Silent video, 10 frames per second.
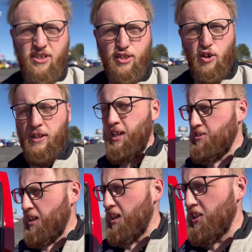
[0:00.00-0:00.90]
So at
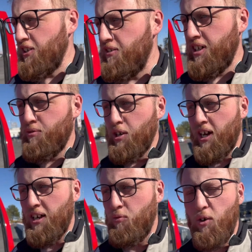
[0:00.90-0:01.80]
least the good news is we
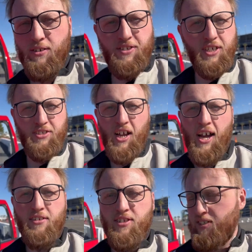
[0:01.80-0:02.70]
cut a
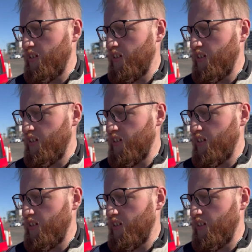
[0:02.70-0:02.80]
169 60